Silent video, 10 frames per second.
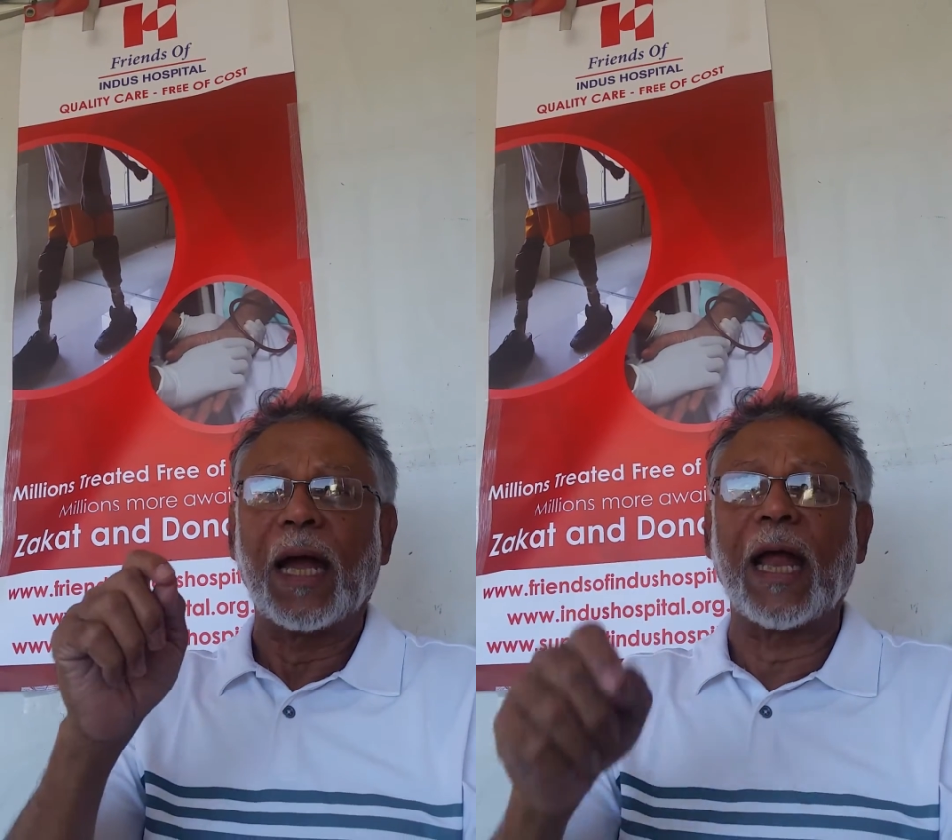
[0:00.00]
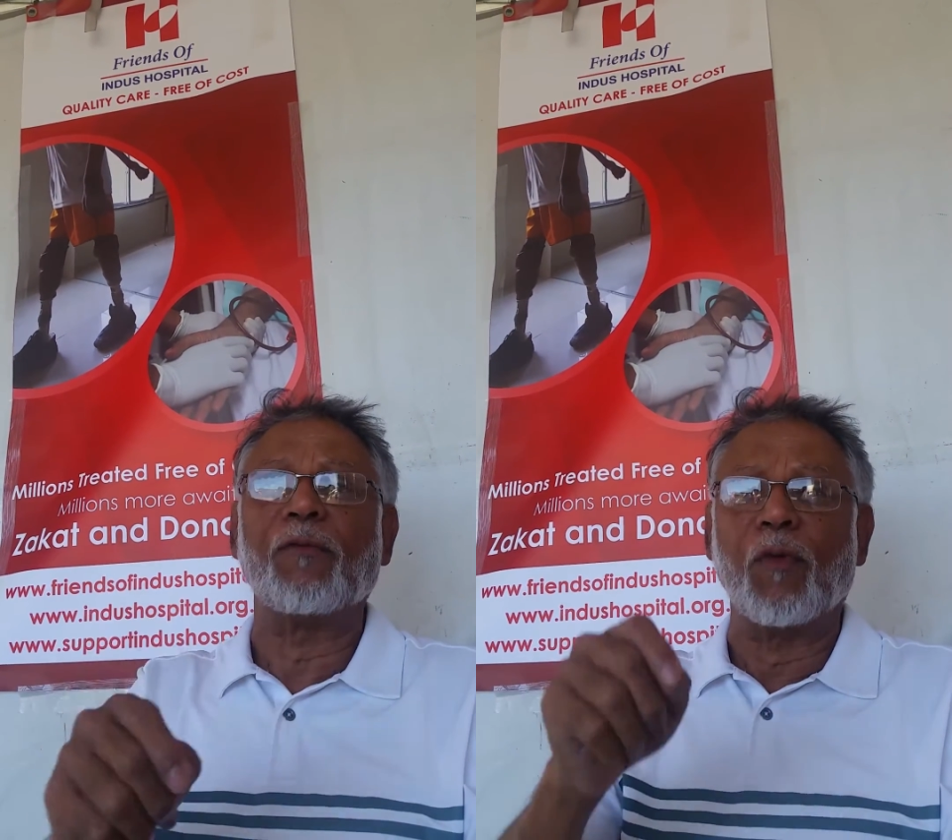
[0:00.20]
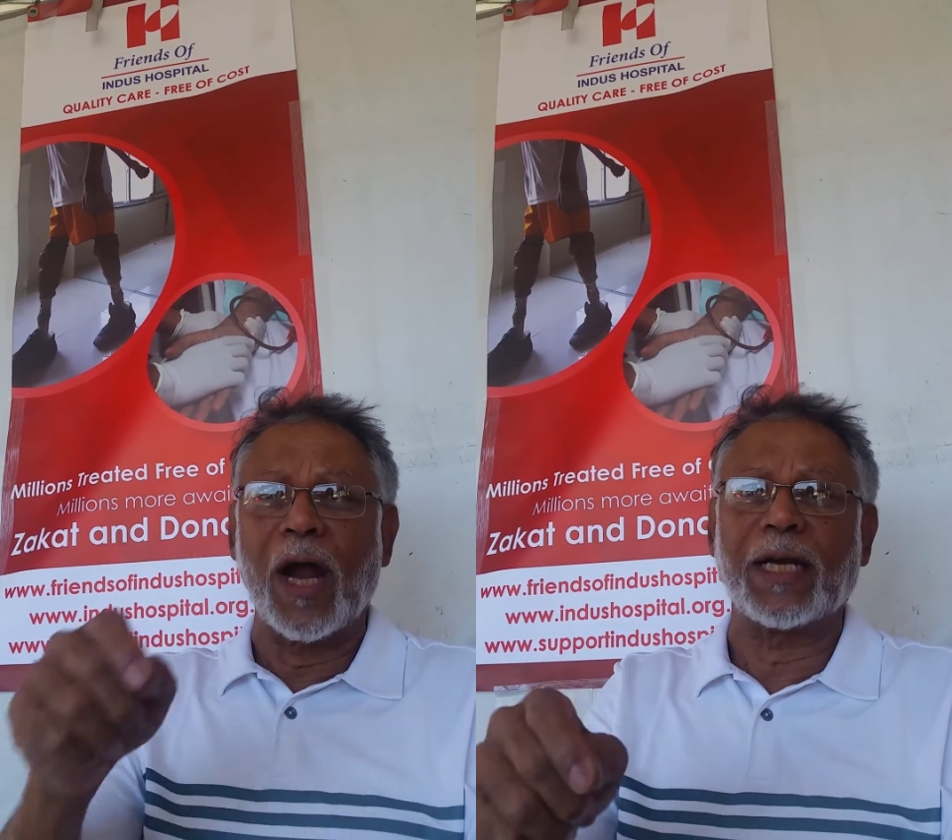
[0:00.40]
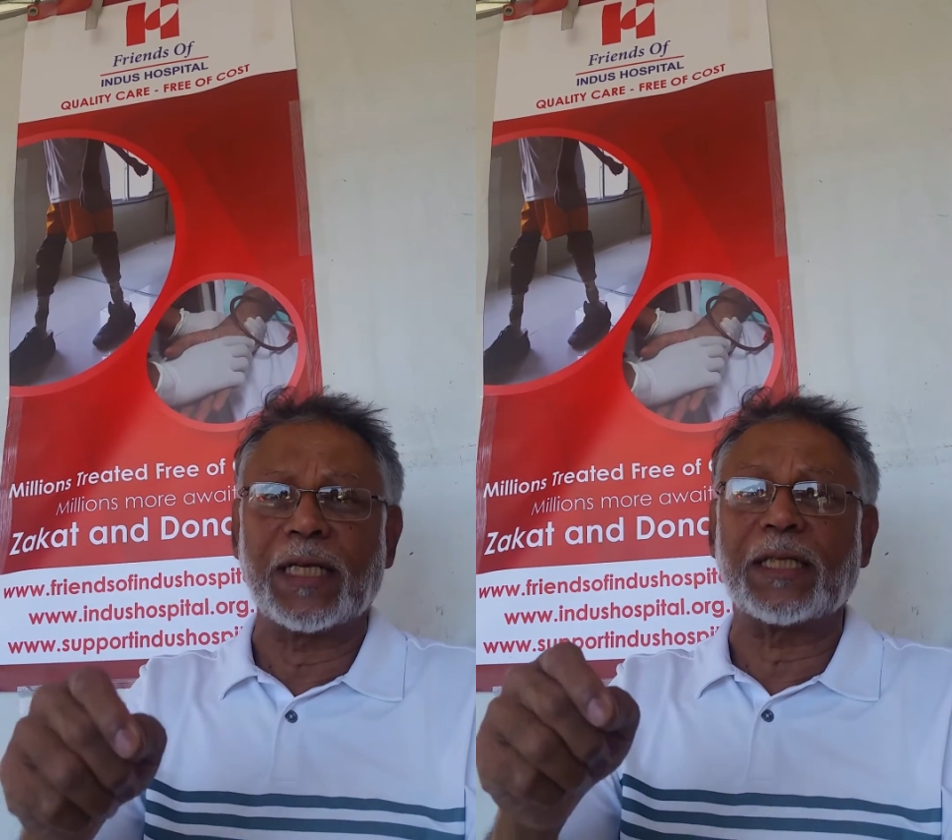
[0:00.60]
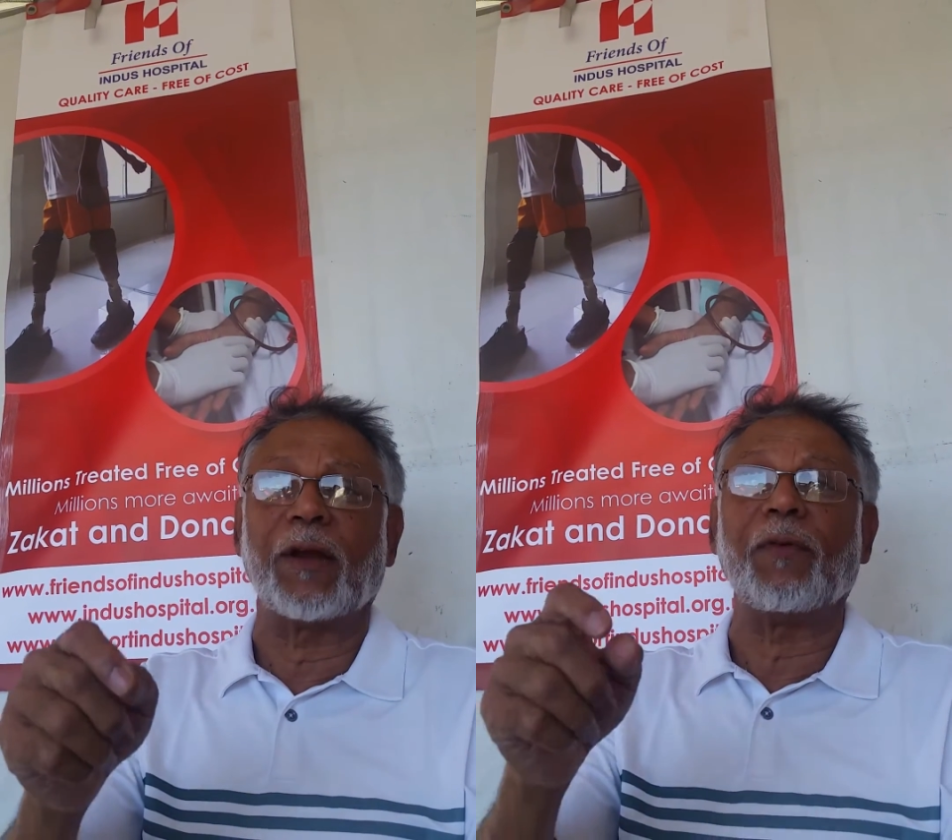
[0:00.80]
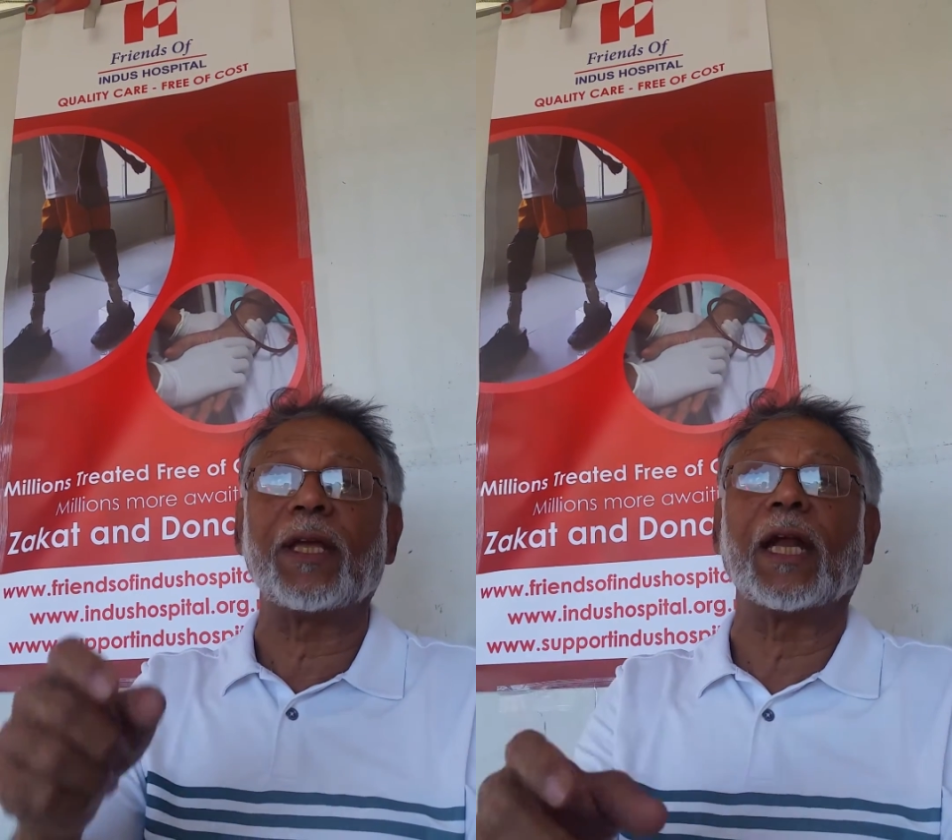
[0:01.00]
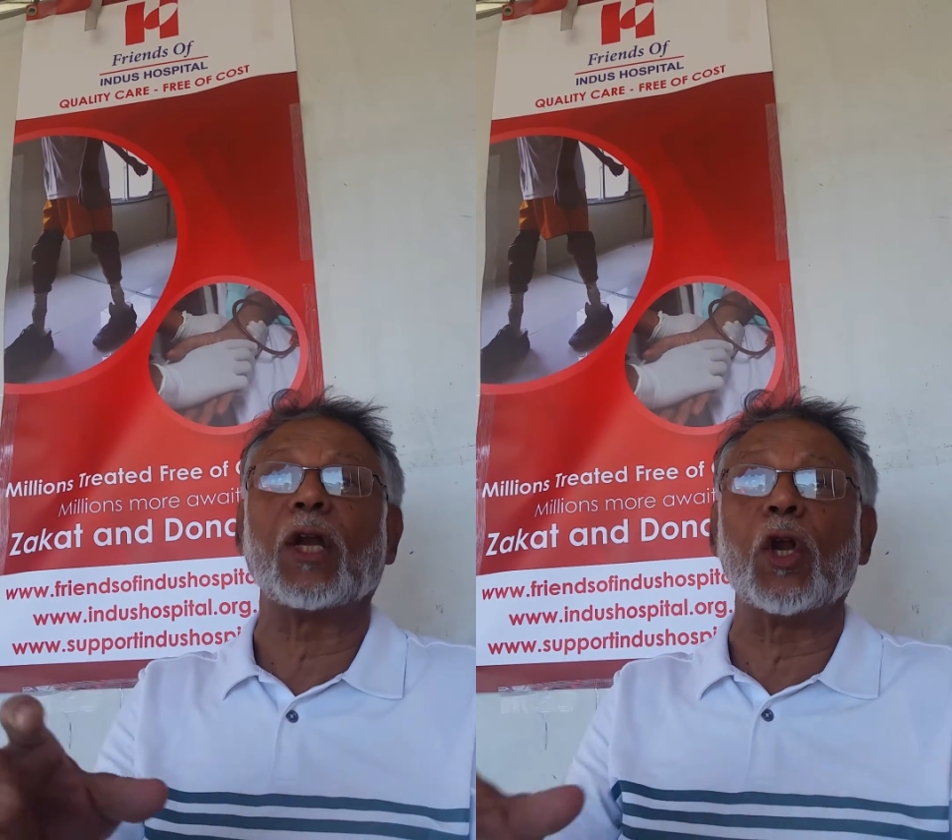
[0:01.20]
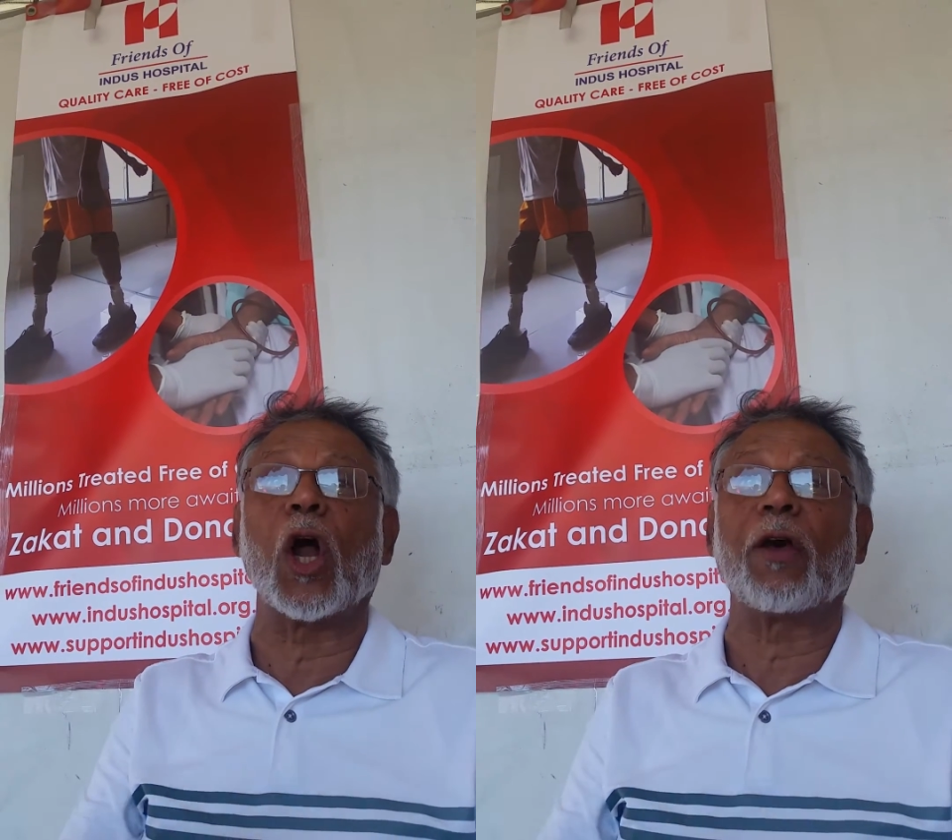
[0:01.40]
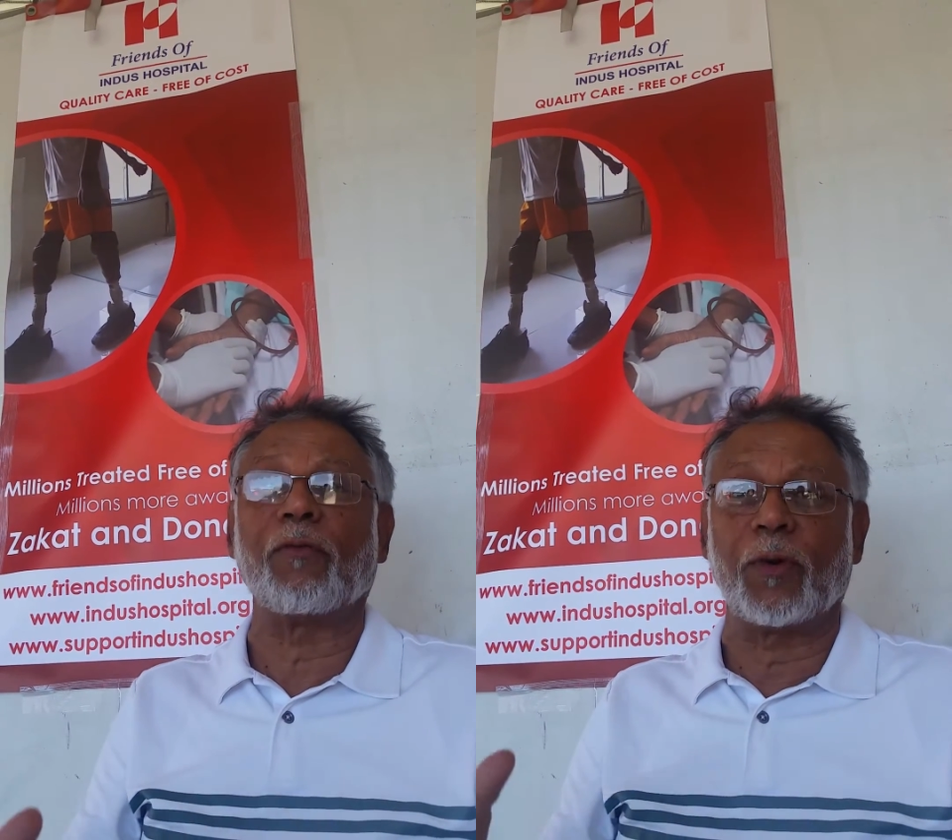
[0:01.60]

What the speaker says: advantage that we get a lot of